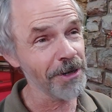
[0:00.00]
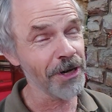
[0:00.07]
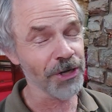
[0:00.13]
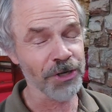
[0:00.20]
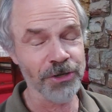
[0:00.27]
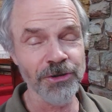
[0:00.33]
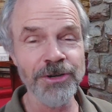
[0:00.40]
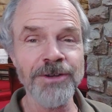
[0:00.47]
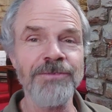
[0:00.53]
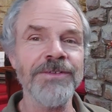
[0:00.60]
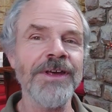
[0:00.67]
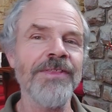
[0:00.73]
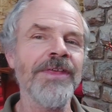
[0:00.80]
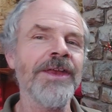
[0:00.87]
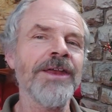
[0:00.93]
I shouldn't have
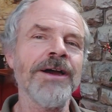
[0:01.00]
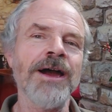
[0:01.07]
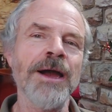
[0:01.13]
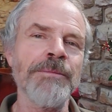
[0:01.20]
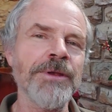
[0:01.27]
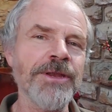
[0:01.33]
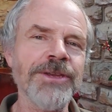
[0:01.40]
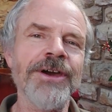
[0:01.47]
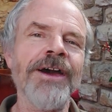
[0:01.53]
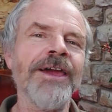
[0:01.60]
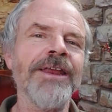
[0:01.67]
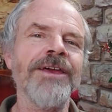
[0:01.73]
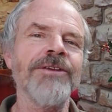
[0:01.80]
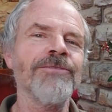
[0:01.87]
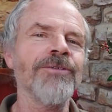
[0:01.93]
done that, I'm
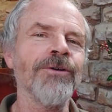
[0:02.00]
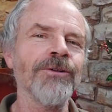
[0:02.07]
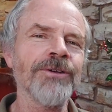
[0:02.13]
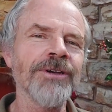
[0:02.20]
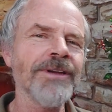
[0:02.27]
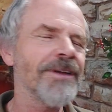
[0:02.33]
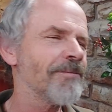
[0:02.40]
entirely at fault.